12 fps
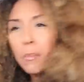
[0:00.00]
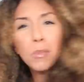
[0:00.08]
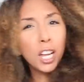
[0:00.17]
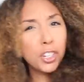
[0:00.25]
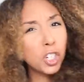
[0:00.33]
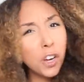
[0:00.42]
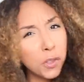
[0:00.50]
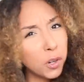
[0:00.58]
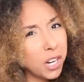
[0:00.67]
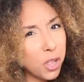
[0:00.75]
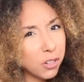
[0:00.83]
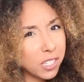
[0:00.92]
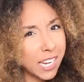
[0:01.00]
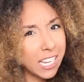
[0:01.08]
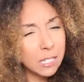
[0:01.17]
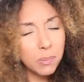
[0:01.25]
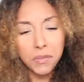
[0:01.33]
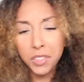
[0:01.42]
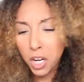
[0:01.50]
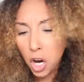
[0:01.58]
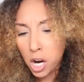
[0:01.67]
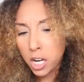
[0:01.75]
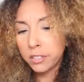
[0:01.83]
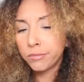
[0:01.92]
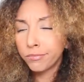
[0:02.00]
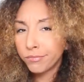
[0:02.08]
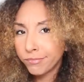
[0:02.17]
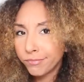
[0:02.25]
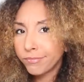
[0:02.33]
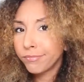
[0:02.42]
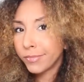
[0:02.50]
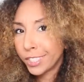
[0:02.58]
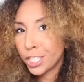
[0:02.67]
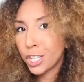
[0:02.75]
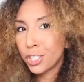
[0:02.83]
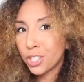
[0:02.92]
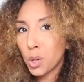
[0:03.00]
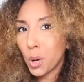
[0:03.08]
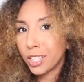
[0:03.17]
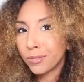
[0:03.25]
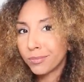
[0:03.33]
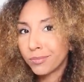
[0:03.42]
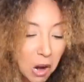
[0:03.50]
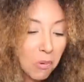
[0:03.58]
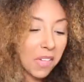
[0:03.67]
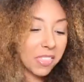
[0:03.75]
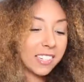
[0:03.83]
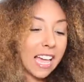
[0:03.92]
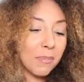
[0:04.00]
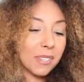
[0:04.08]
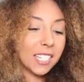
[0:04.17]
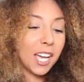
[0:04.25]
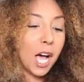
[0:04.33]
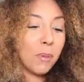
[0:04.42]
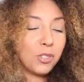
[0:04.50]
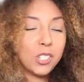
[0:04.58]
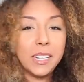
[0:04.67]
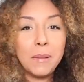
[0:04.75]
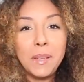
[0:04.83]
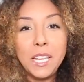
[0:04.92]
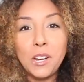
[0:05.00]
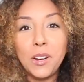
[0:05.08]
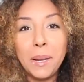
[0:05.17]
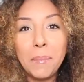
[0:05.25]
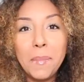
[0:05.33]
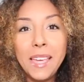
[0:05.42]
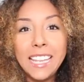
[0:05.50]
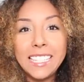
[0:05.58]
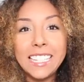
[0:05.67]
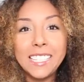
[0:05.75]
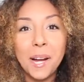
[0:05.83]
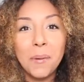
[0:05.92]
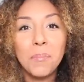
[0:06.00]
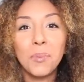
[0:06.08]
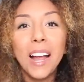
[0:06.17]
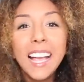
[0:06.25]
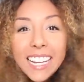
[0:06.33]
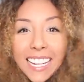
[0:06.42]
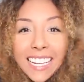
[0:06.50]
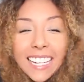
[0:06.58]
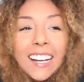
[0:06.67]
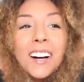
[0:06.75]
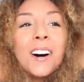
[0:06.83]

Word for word: I'm not sure if they're in other states, but if they are, it's a good store. All right, the time has come. She's gonna be here any minute to start braiding.